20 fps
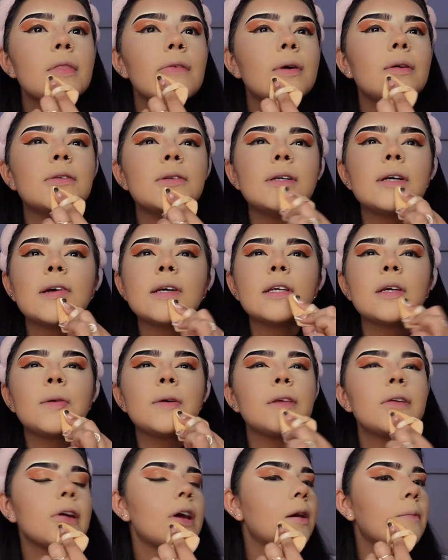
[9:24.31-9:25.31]
was because I
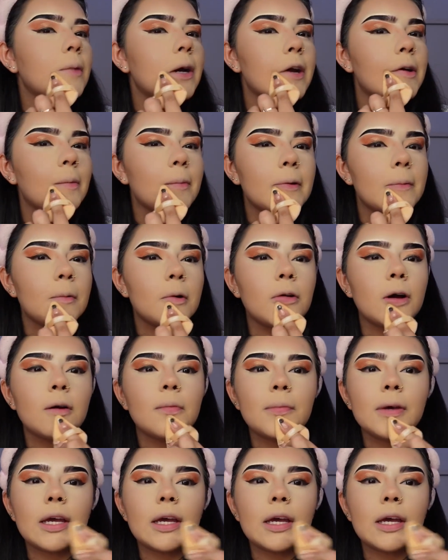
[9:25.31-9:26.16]
really admire my mom,